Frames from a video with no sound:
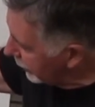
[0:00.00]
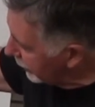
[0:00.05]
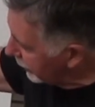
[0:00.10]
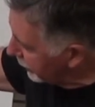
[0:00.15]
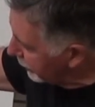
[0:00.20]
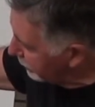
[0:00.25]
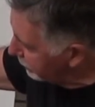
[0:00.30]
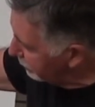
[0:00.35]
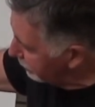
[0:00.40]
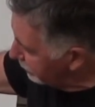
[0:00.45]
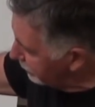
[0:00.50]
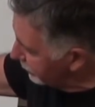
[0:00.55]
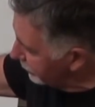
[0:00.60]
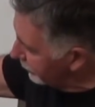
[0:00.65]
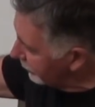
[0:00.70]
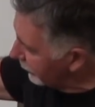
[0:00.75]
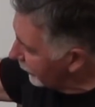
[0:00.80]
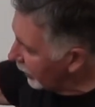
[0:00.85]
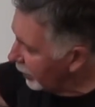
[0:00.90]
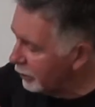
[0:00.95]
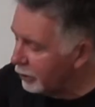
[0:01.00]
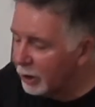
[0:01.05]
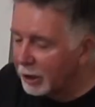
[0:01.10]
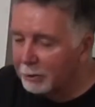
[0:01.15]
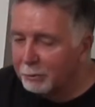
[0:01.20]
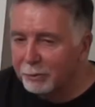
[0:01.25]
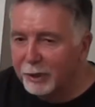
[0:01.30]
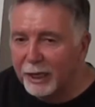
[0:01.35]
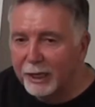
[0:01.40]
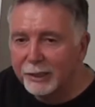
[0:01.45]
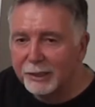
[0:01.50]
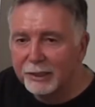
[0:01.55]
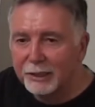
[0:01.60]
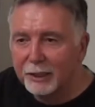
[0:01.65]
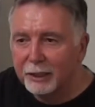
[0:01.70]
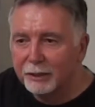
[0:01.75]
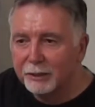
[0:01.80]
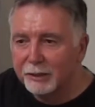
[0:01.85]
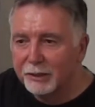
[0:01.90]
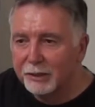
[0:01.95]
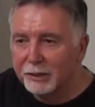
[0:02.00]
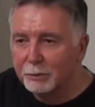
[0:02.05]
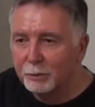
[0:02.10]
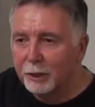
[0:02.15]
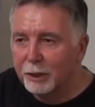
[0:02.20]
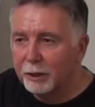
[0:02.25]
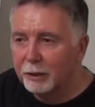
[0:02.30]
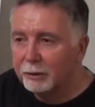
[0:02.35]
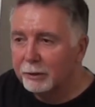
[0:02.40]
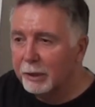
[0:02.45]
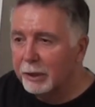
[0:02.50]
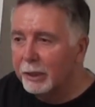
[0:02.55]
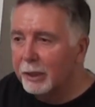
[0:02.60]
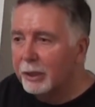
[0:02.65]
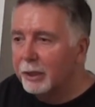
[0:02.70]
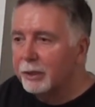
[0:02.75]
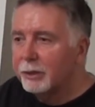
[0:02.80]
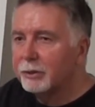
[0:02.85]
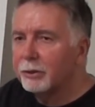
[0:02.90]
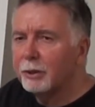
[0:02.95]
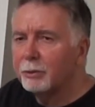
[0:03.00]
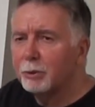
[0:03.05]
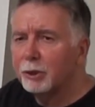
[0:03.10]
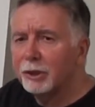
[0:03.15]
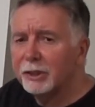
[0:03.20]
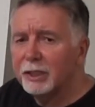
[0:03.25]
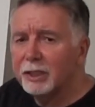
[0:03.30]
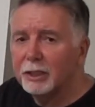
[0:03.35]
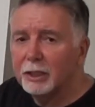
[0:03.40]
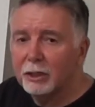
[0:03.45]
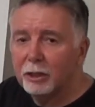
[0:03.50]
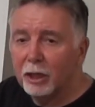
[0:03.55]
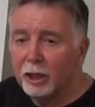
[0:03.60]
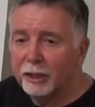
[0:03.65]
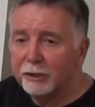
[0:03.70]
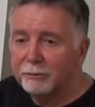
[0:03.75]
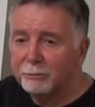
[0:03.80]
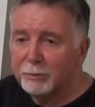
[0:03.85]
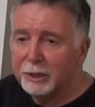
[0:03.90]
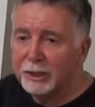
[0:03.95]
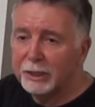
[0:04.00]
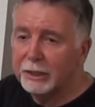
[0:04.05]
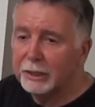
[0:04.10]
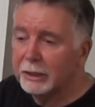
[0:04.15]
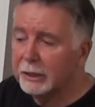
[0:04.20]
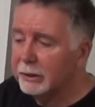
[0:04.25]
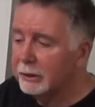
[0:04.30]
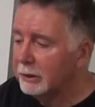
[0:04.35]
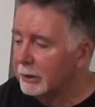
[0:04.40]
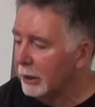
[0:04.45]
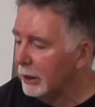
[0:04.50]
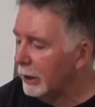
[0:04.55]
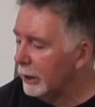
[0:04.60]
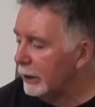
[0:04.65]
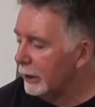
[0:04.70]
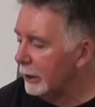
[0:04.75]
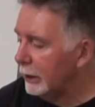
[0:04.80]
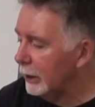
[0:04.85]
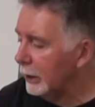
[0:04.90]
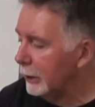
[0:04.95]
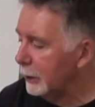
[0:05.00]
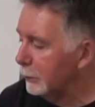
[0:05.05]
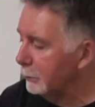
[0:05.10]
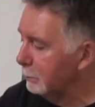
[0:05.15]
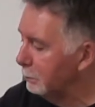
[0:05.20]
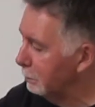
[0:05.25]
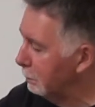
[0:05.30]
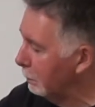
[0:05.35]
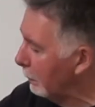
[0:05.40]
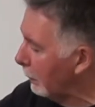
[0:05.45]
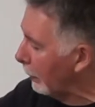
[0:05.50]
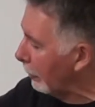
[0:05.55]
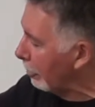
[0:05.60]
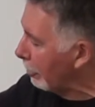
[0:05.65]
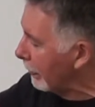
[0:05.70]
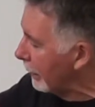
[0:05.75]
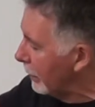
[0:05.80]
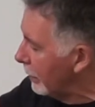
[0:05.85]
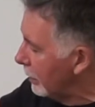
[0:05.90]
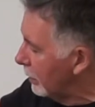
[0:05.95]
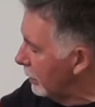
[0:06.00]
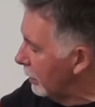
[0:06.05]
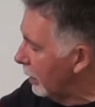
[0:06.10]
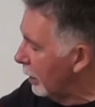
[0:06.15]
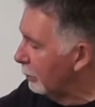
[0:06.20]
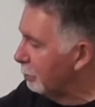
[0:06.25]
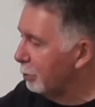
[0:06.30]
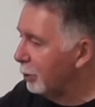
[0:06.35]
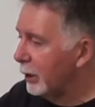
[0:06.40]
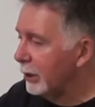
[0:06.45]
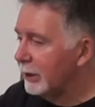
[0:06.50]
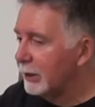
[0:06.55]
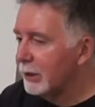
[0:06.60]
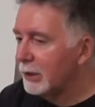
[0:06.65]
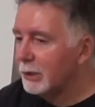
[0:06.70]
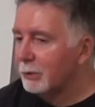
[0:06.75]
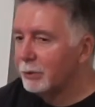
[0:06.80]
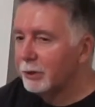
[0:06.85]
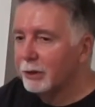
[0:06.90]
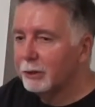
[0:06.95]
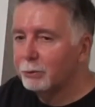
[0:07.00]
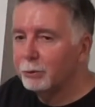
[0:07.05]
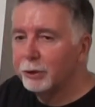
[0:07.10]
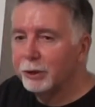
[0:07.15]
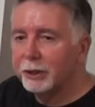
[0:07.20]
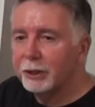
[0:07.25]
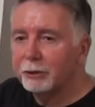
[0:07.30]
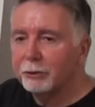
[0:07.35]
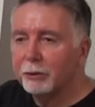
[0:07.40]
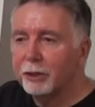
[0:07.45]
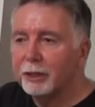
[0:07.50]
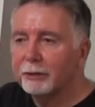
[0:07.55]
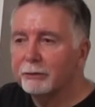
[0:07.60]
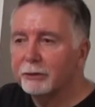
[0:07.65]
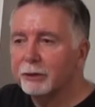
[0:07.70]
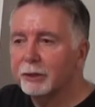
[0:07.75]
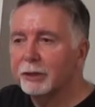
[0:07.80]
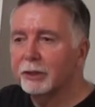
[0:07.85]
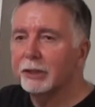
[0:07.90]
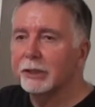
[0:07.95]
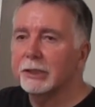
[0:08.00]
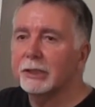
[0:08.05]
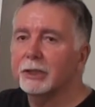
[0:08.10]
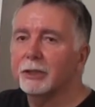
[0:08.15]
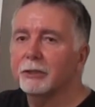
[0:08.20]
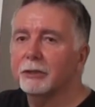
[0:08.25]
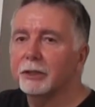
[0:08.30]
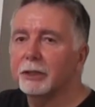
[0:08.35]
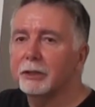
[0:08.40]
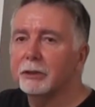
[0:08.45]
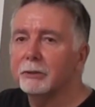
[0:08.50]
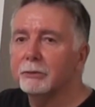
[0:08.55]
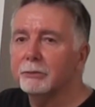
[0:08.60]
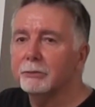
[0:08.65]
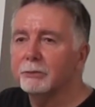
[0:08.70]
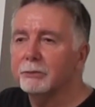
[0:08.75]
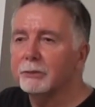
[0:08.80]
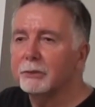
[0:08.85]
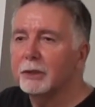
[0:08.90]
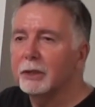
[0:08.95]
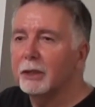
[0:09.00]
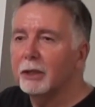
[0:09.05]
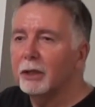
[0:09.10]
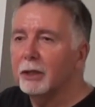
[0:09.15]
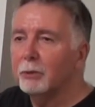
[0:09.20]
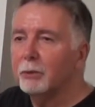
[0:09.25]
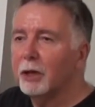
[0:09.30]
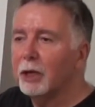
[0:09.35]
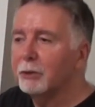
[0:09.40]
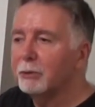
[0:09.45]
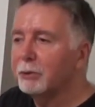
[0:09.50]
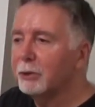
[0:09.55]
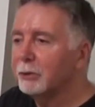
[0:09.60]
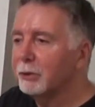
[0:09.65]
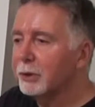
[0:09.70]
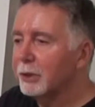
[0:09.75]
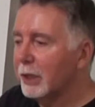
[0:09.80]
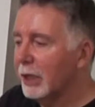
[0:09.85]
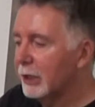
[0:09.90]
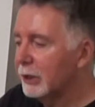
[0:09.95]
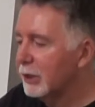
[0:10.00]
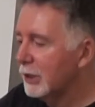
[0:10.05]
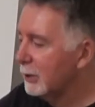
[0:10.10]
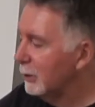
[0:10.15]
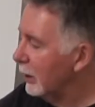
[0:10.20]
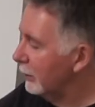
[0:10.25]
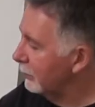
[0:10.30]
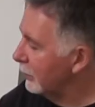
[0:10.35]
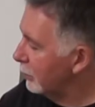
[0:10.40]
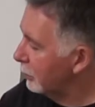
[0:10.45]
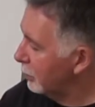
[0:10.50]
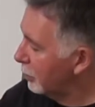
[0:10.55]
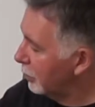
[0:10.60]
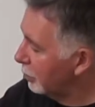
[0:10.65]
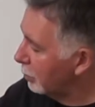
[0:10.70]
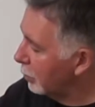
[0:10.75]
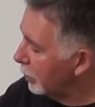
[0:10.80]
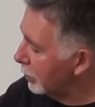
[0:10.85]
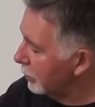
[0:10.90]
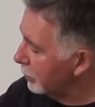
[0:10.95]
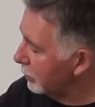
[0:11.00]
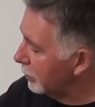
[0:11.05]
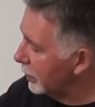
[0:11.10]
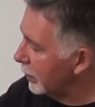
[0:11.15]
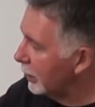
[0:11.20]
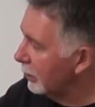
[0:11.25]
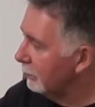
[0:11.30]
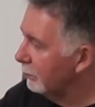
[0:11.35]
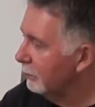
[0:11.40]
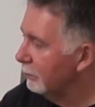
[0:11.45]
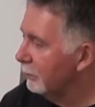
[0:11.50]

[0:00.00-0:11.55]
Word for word: I took up pastels as well. So I worked in a lot of media. I apprenticed with a wood engraver in Ontario while we were apprenticed back to Toronto, and I